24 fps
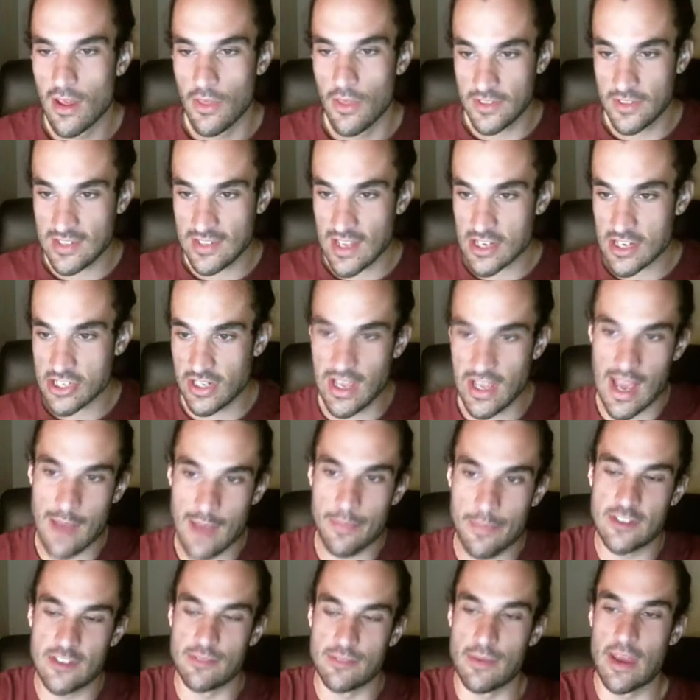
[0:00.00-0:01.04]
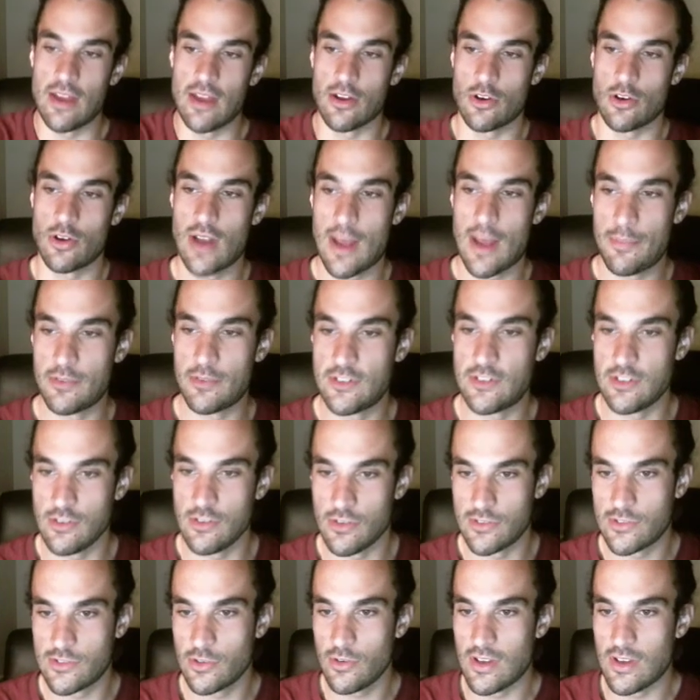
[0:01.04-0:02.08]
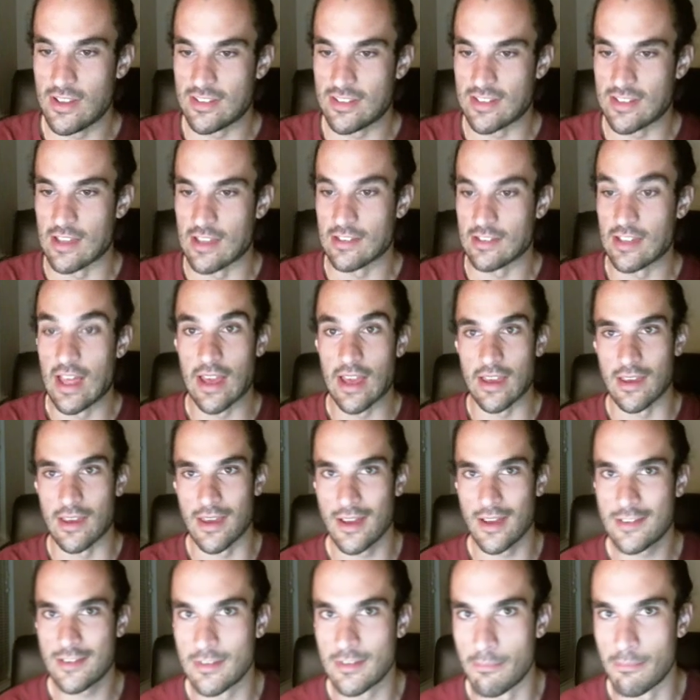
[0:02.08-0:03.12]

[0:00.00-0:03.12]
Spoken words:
This actually happened to me and it could happen to you too, he says. Get some